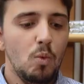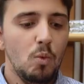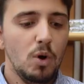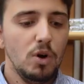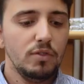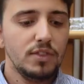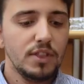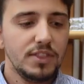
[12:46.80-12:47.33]

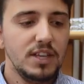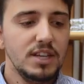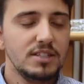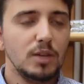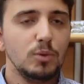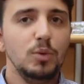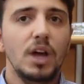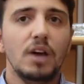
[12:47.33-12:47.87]
One of the things
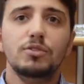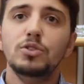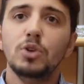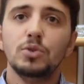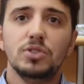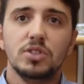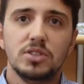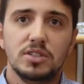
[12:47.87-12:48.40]
that we have
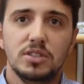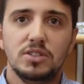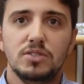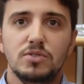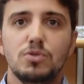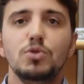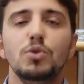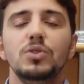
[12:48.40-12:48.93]
noticed
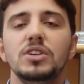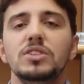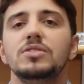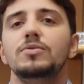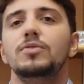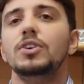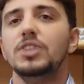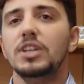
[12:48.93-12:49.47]
is through this
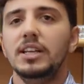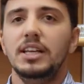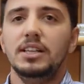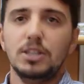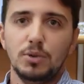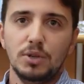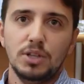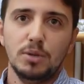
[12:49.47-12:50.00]
vertically
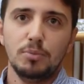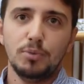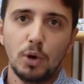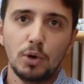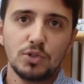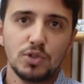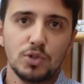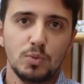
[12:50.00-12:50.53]
integrated
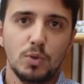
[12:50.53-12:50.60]
approach,